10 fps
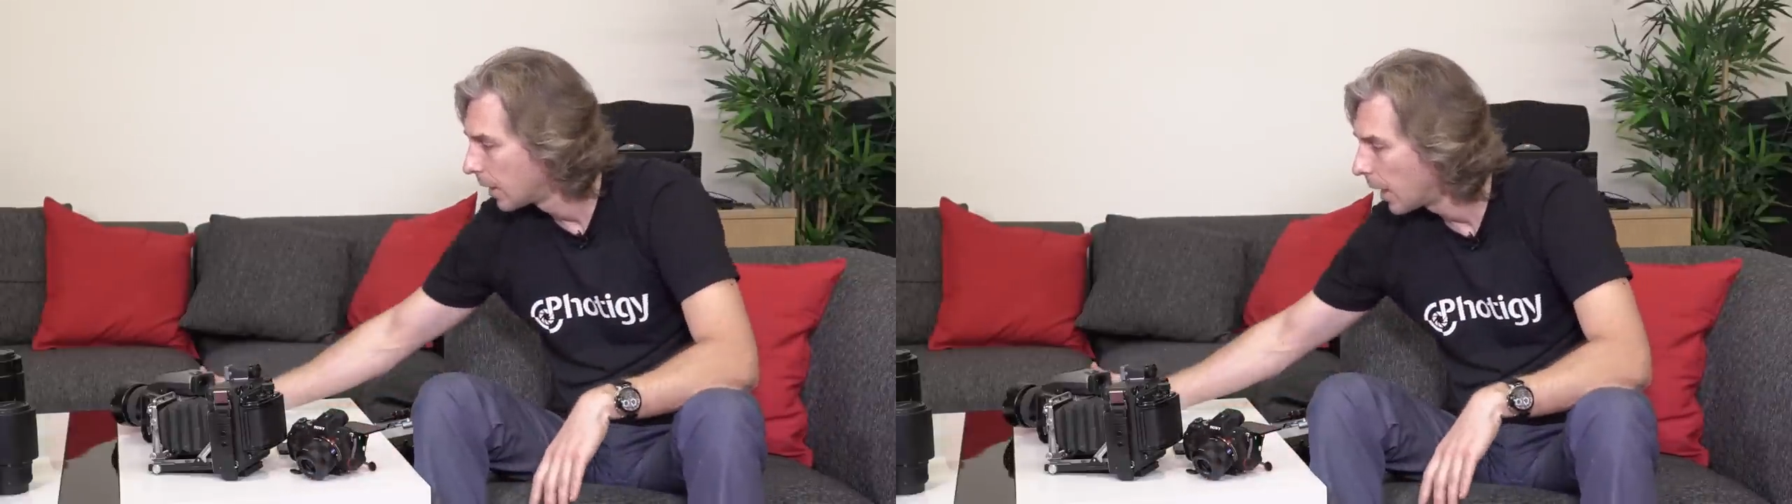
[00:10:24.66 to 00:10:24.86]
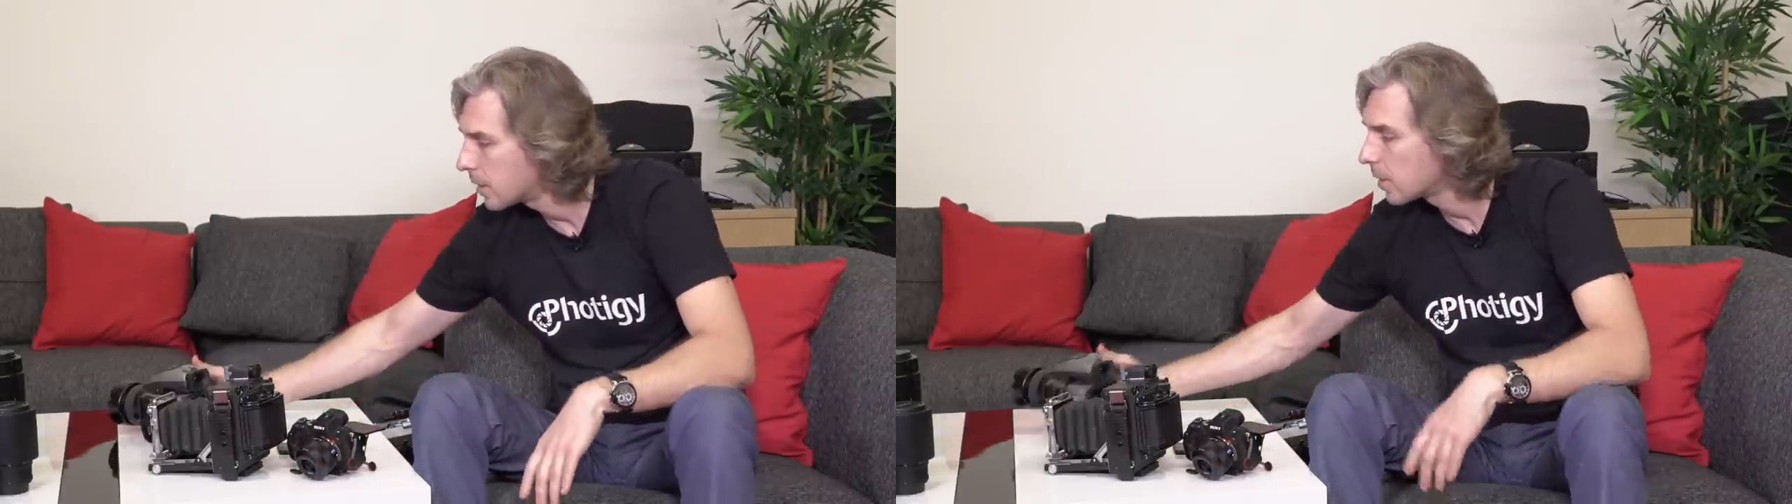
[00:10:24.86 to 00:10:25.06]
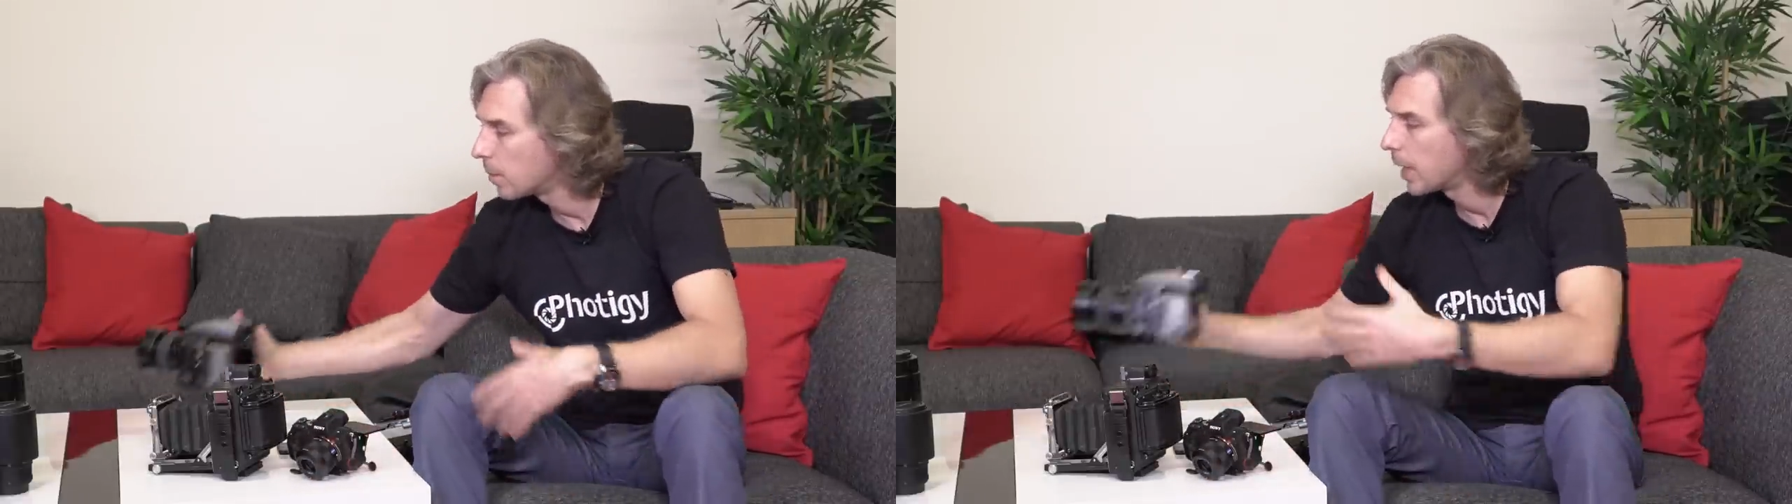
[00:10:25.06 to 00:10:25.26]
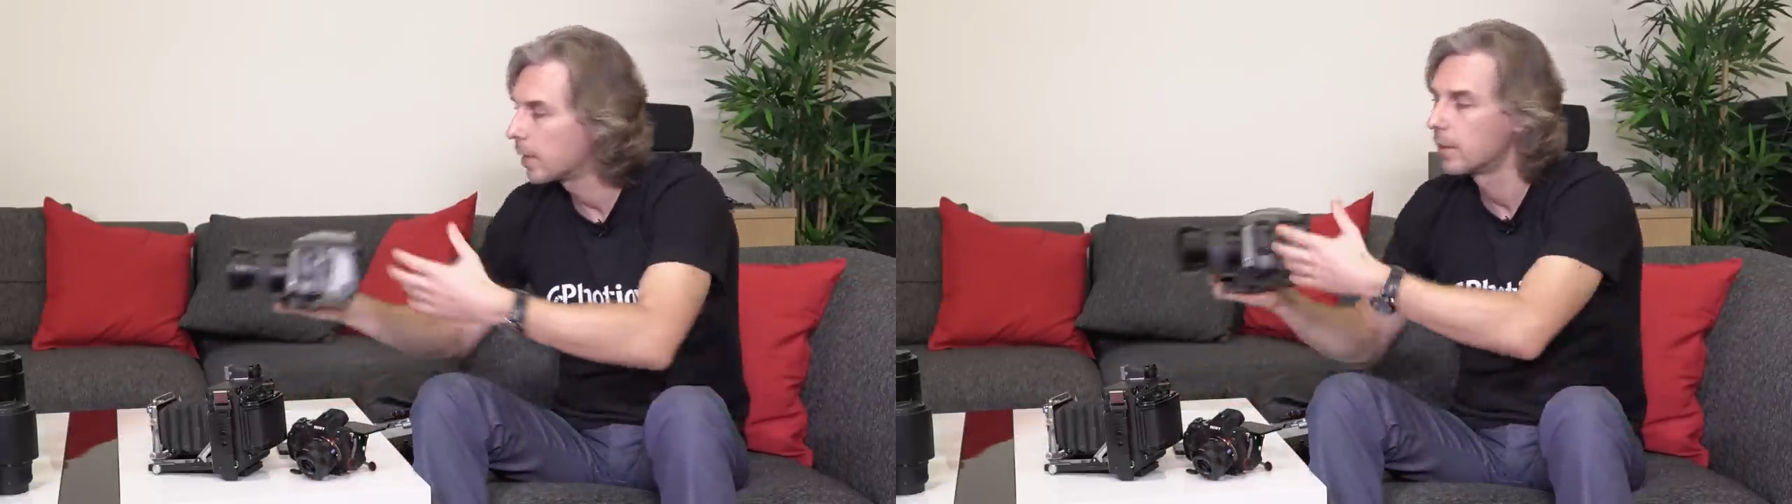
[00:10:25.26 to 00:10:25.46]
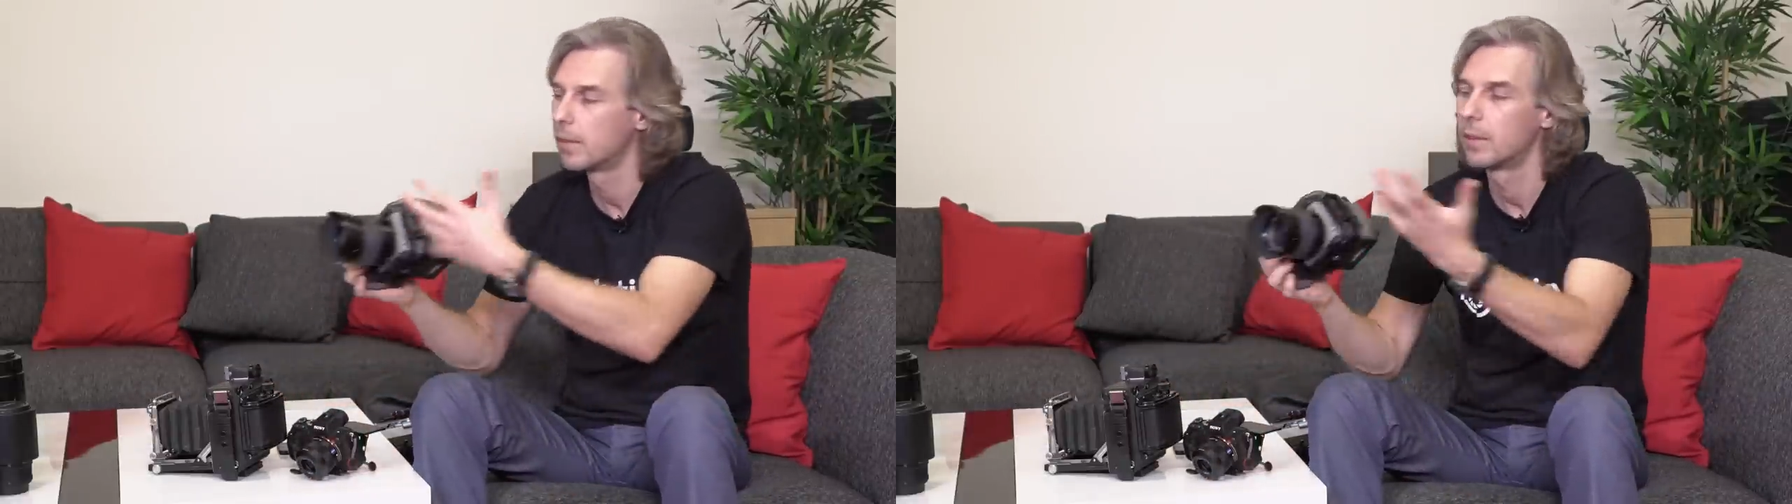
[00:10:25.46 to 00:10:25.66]

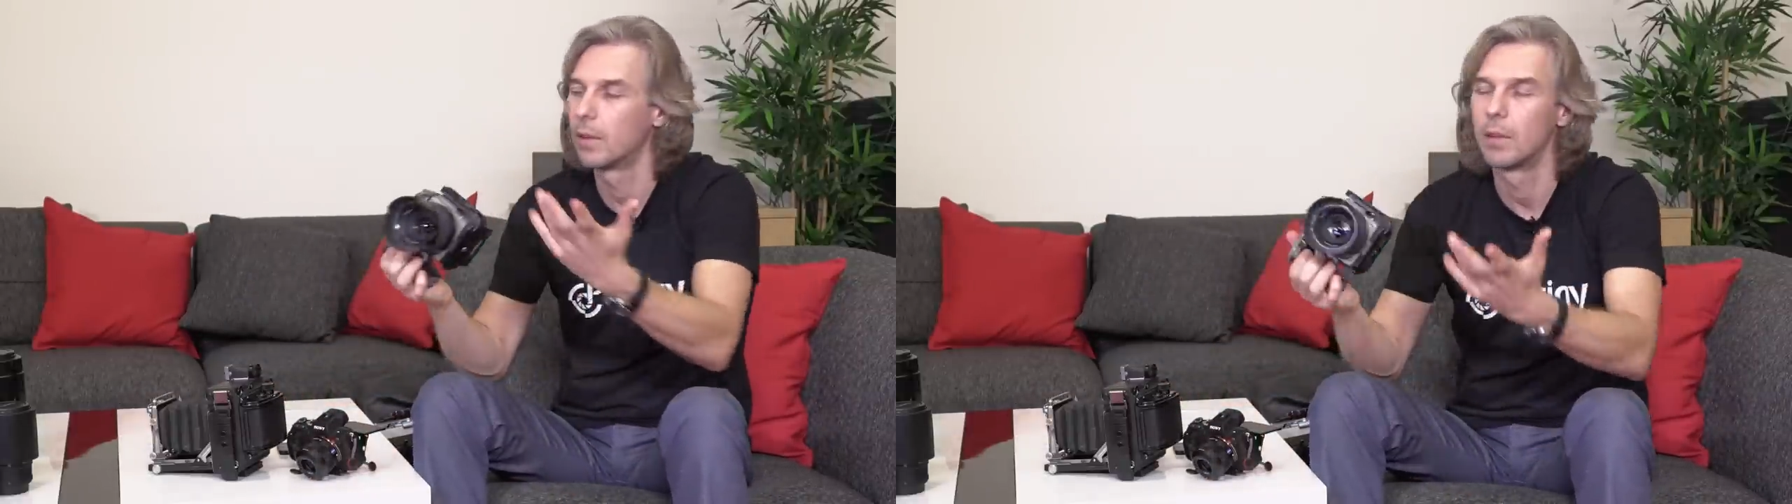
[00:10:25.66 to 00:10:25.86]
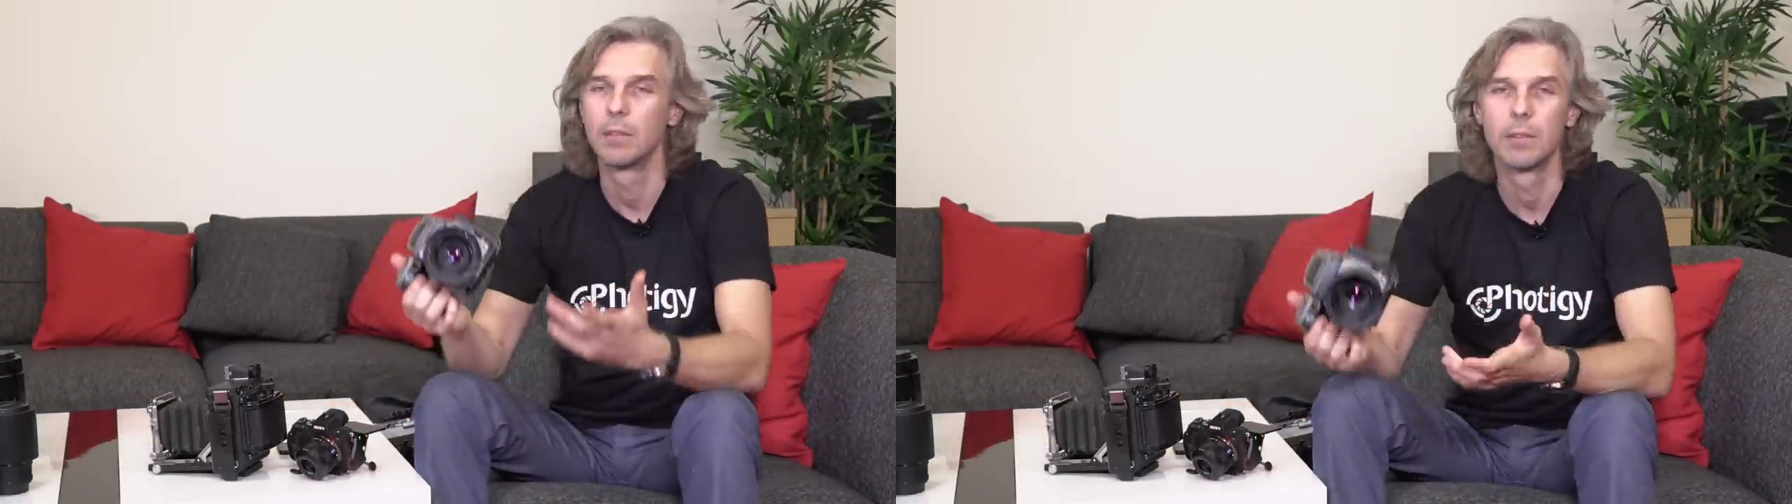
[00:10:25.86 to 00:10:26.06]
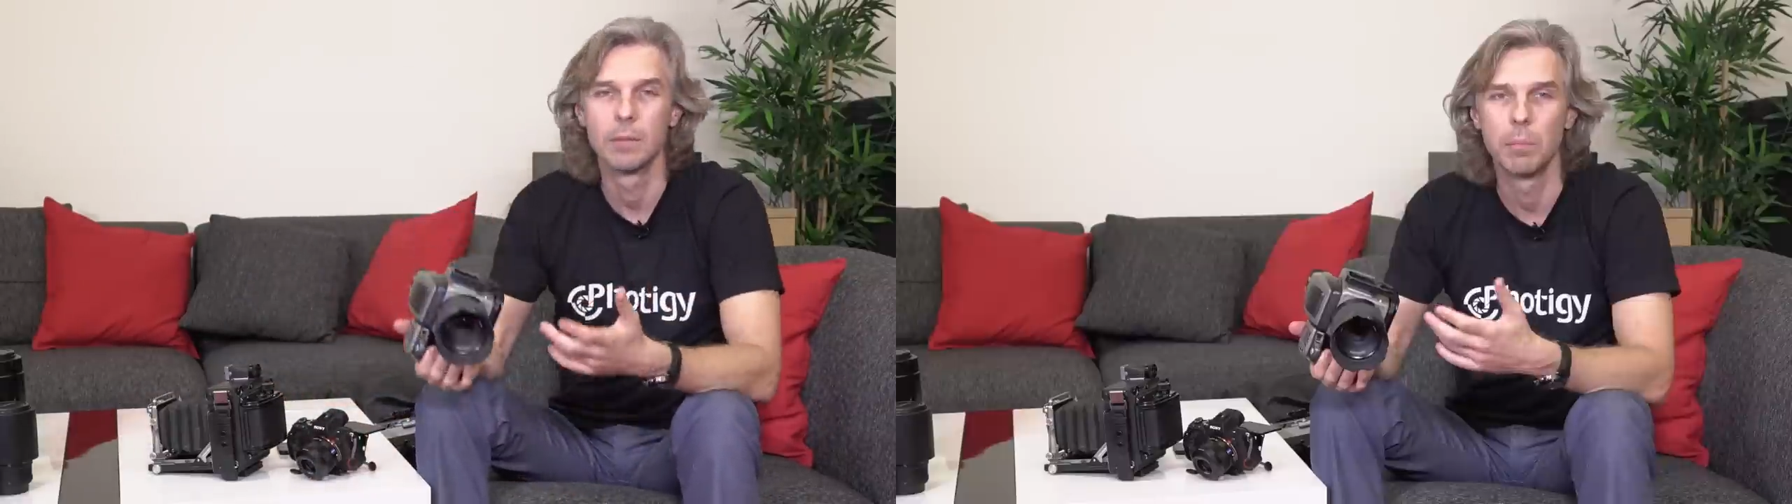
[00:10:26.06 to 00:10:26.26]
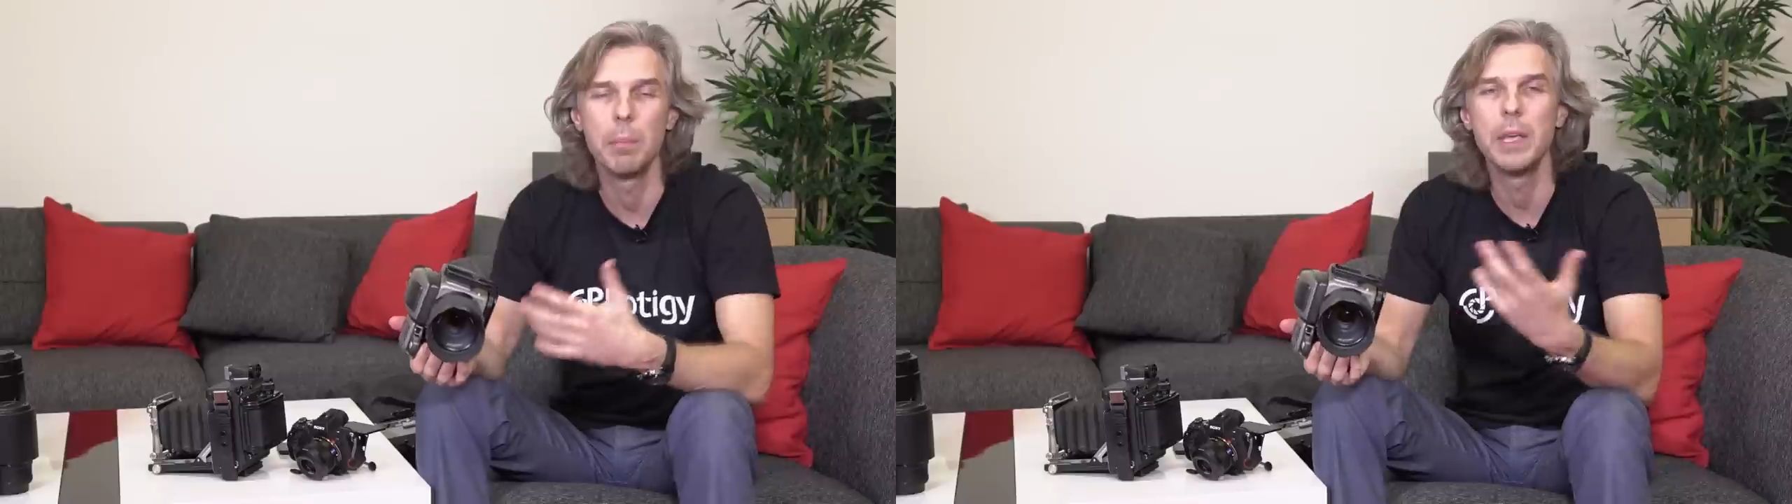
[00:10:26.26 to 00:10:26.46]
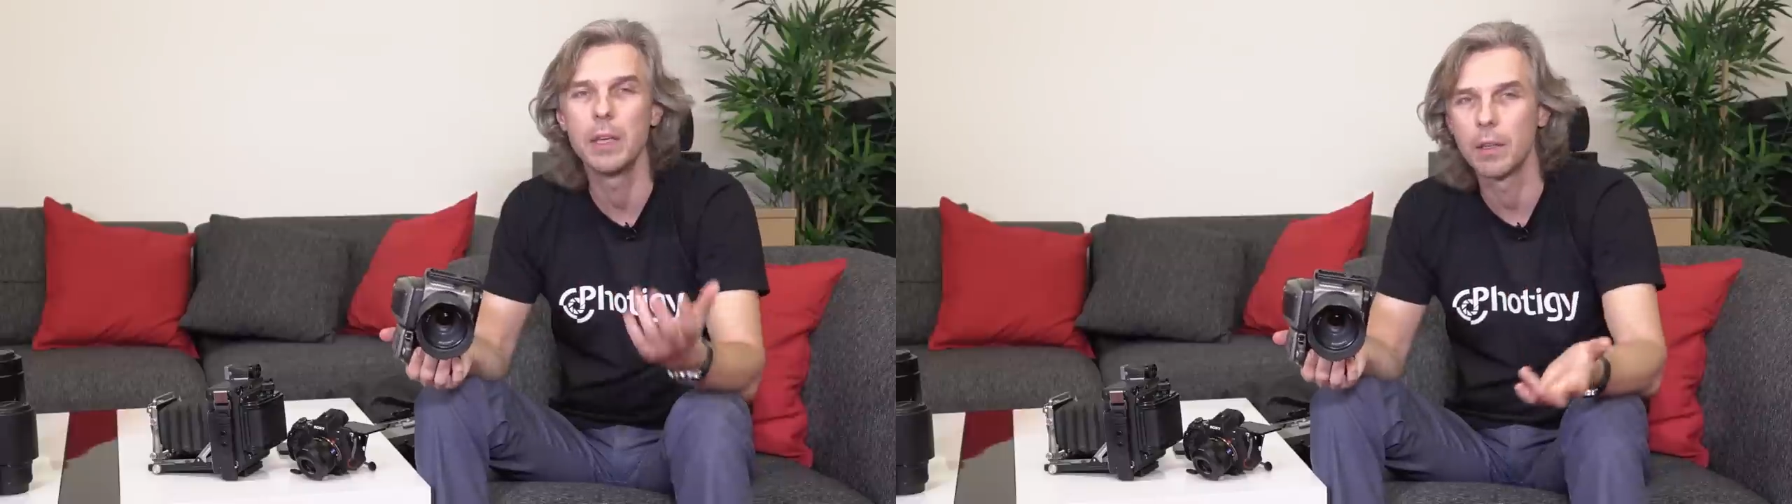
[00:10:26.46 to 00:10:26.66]
Hasselblad,
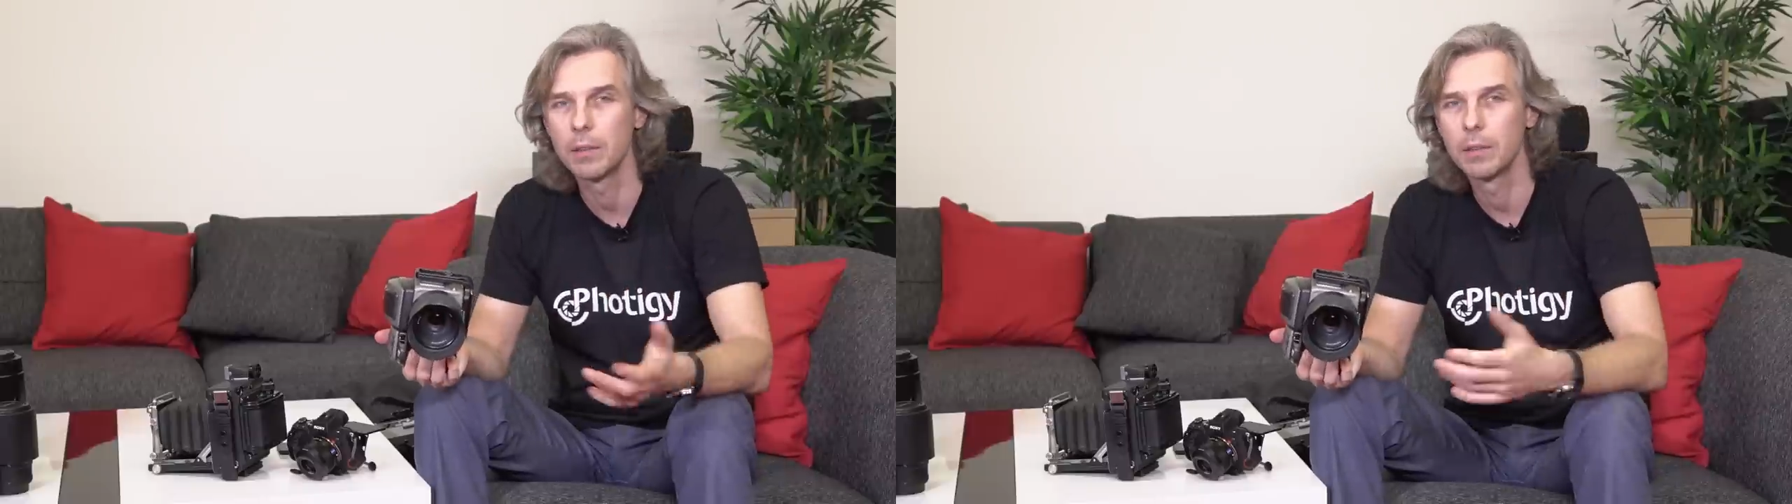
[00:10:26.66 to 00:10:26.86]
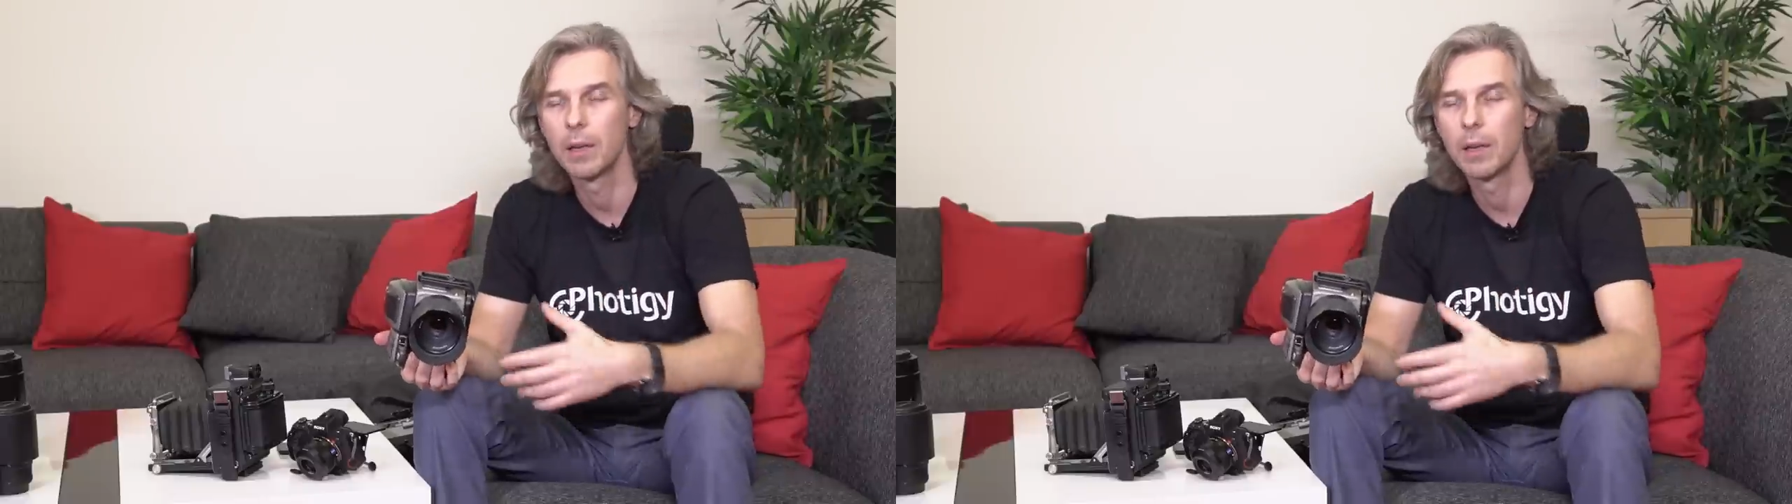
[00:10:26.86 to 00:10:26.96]
Mamiya,